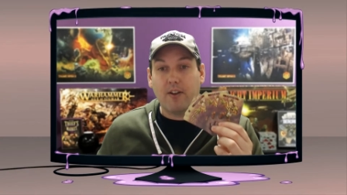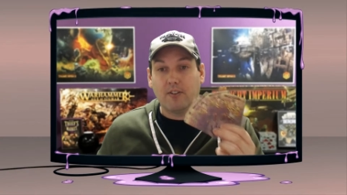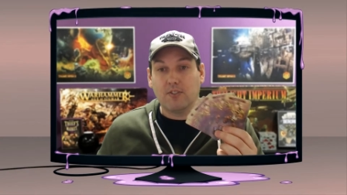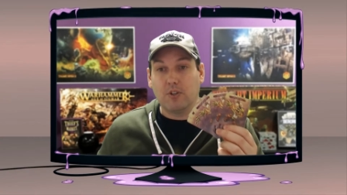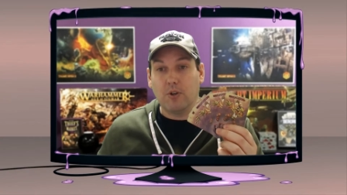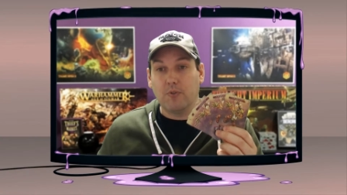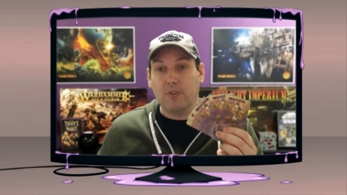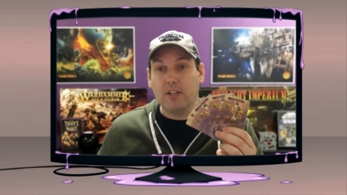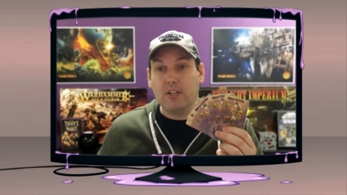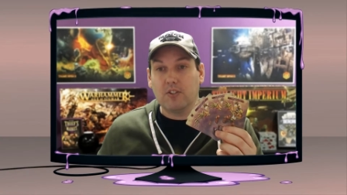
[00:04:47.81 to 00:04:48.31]

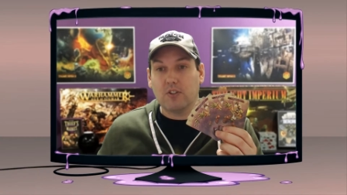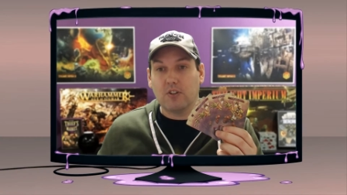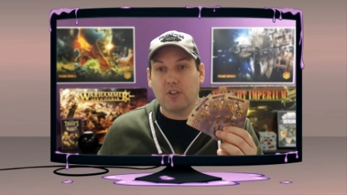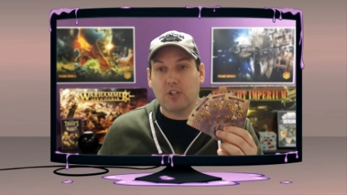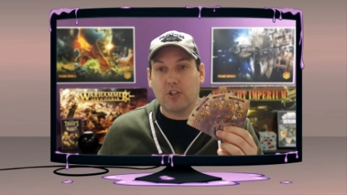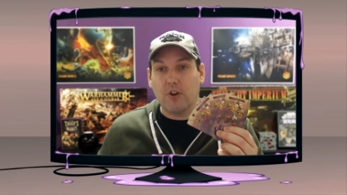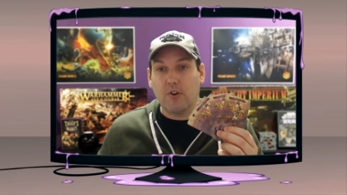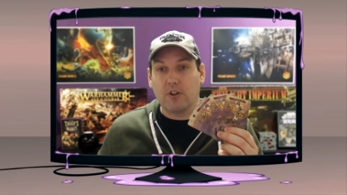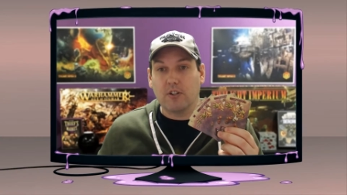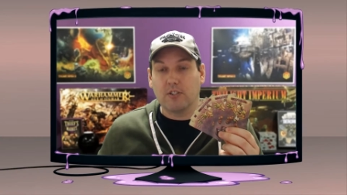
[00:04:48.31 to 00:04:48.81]
So these are the
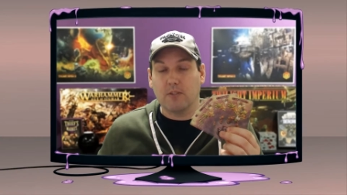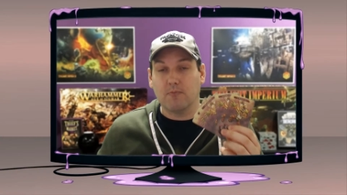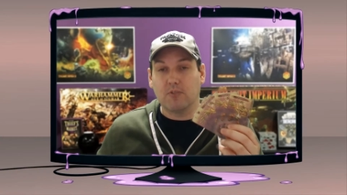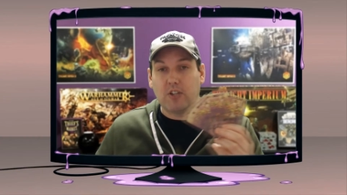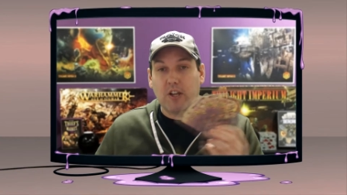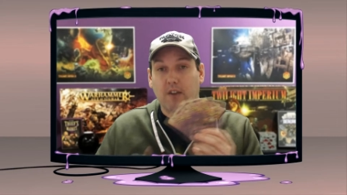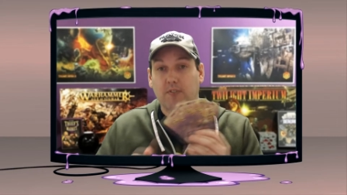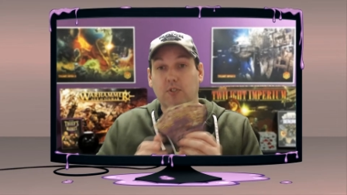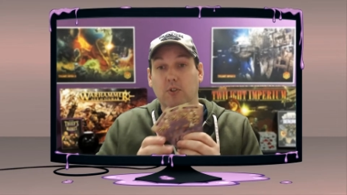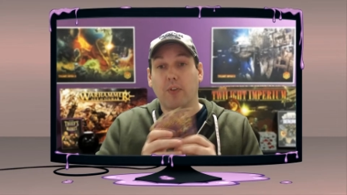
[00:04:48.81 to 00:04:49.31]
tokens
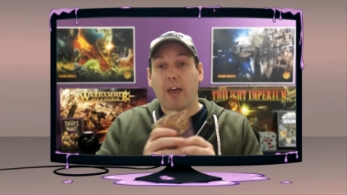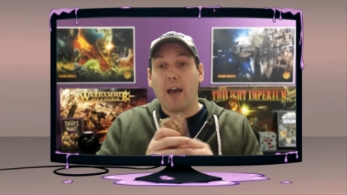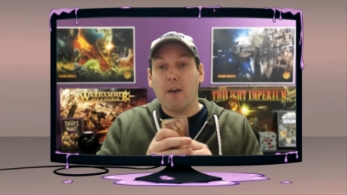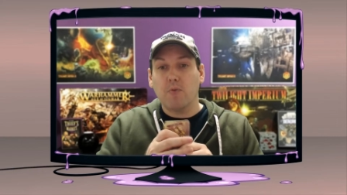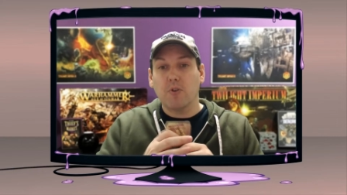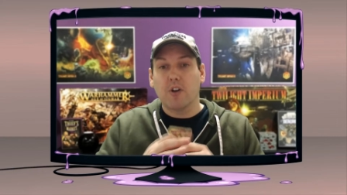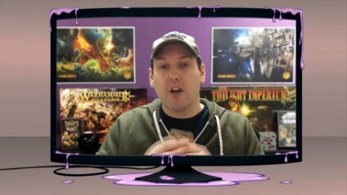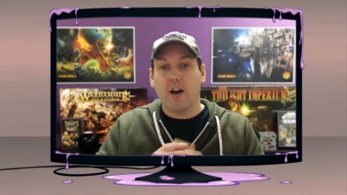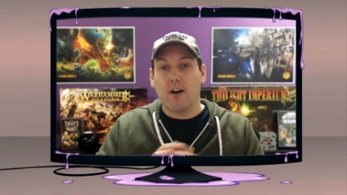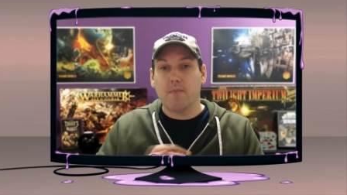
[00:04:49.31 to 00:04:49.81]
themselves. So that
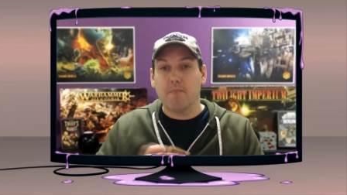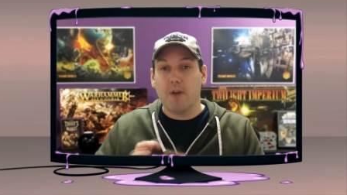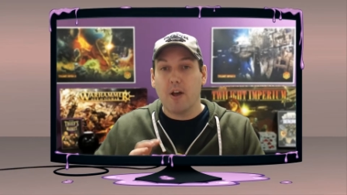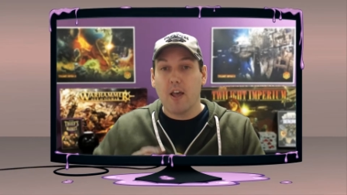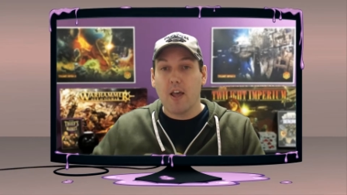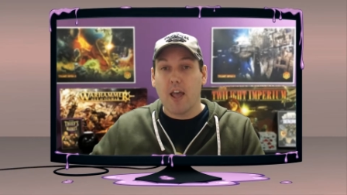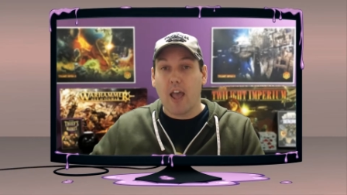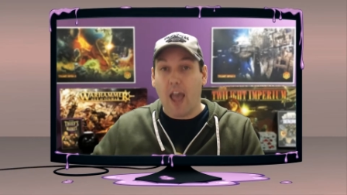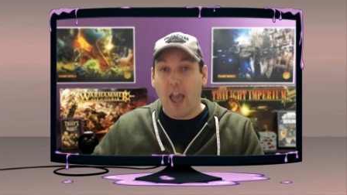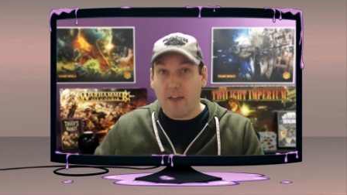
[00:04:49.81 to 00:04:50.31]
will come
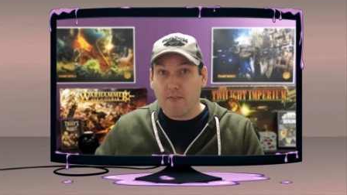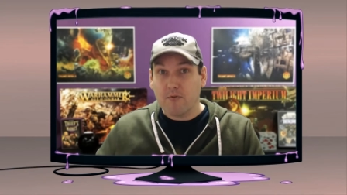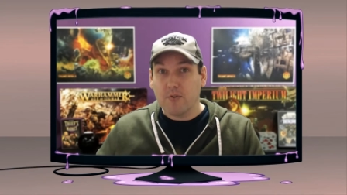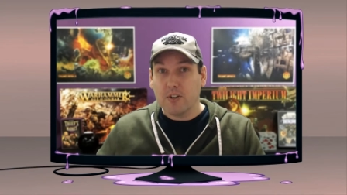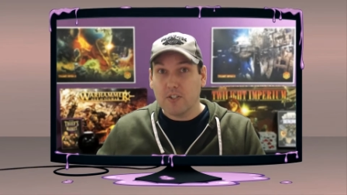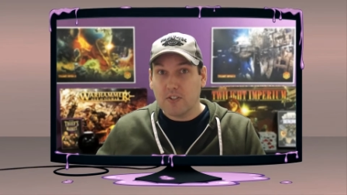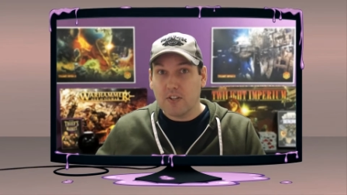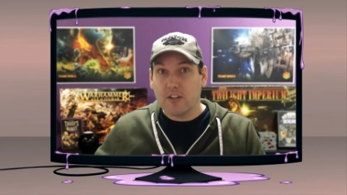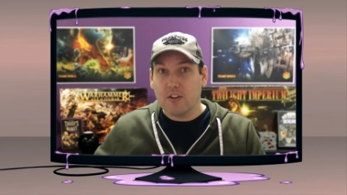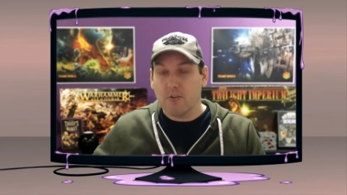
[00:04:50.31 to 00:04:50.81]
every
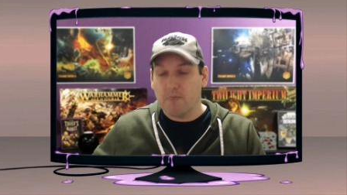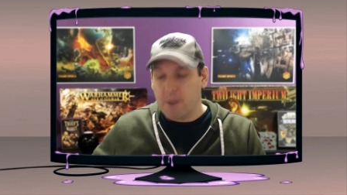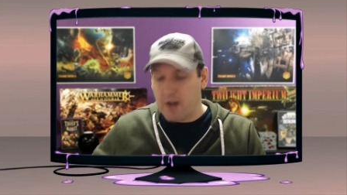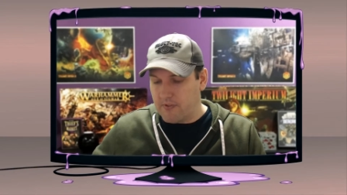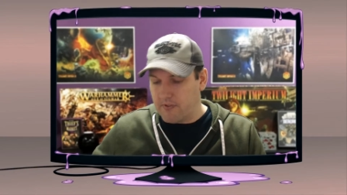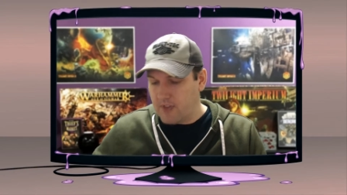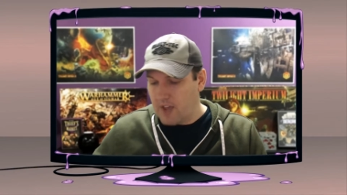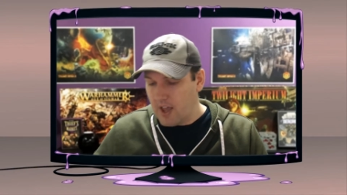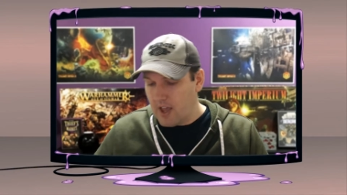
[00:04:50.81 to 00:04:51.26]
single month